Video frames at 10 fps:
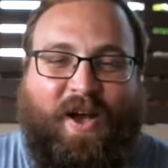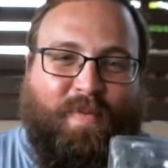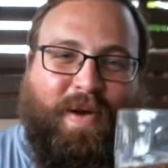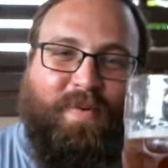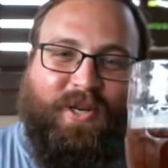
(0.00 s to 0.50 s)

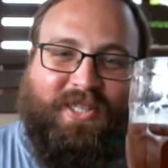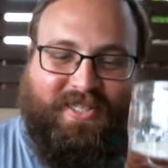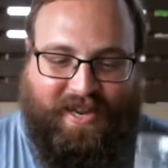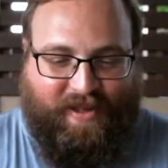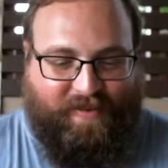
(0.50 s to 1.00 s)
Or maybe I should
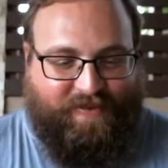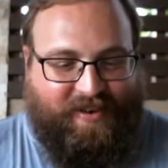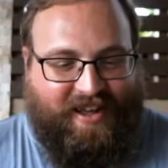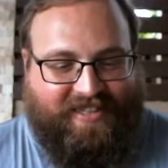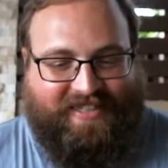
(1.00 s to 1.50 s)
save that for
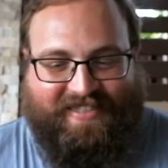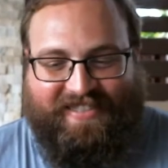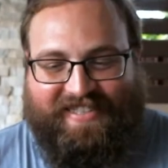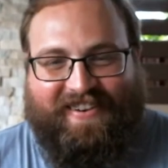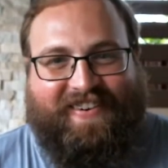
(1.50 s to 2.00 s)
last because
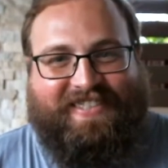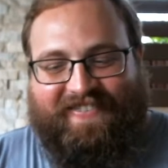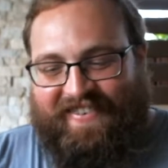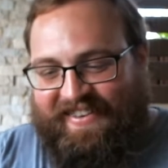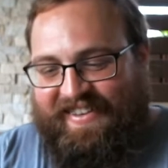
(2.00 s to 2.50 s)
it's a
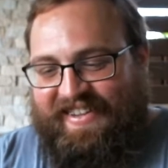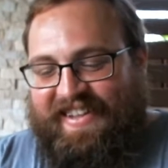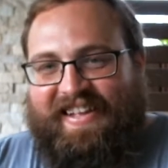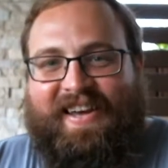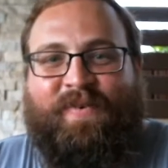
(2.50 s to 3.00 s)
nicer one.
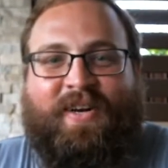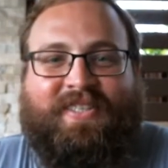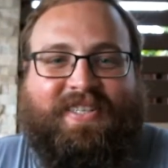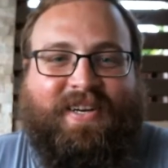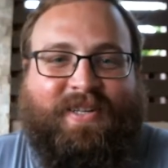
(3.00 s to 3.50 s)
And Russ
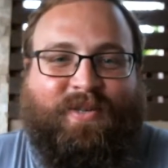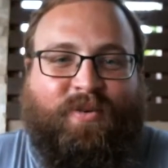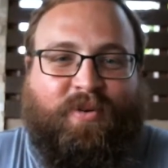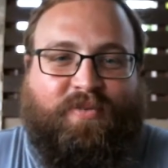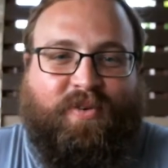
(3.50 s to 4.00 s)
is going to do
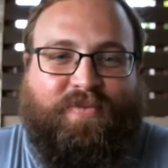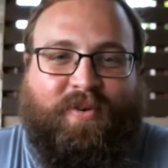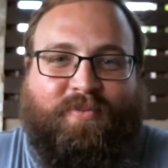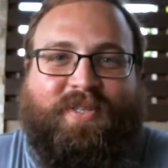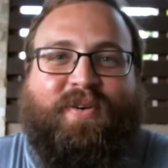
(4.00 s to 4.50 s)
a review
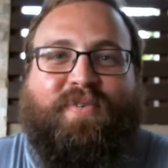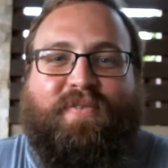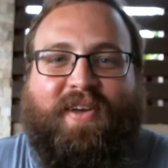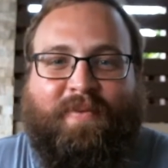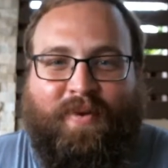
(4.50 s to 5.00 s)
for himself
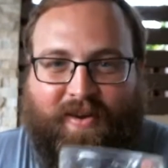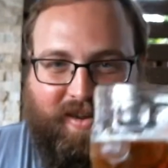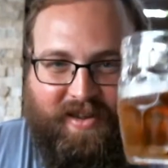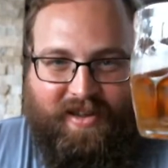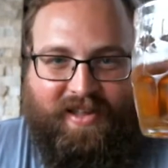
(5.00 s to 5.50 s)
off camera.
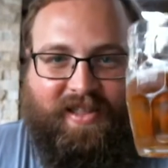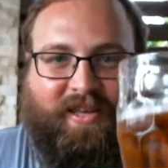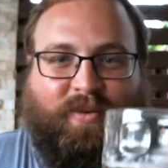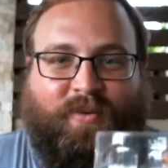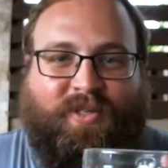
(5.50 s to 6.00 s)

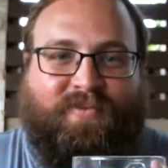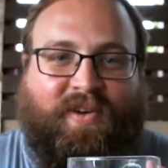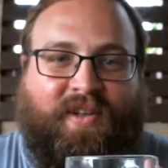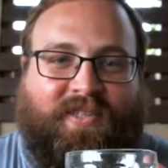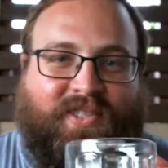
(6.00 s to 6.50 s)
Thanks for watching,
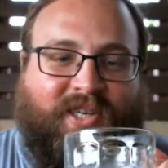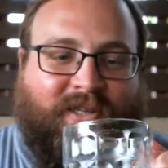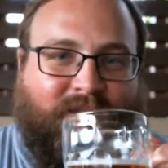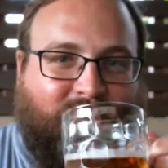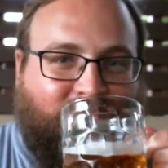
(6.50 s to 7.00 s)
fellas.
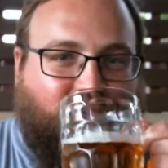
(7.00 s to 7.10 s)
Cheers.